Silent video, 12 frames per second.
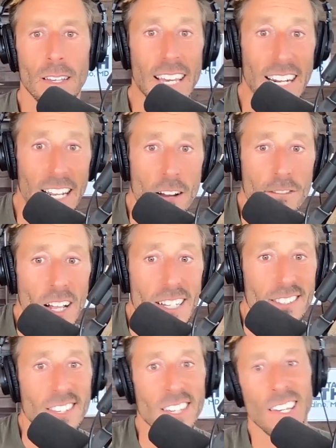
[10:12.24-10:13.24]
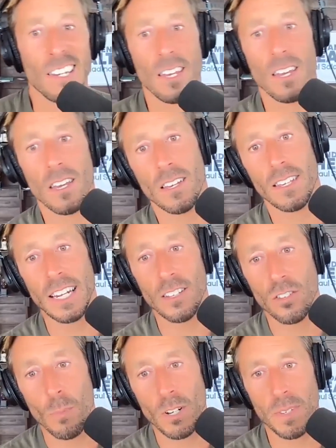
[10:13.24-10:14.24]
getting enough glycine, getting
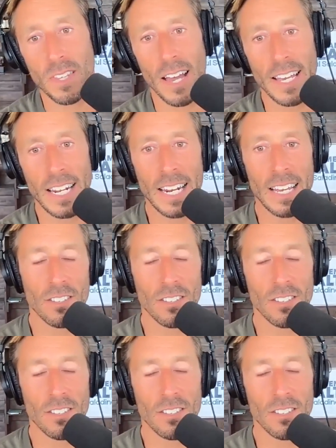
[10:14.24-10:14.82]
too much methionine,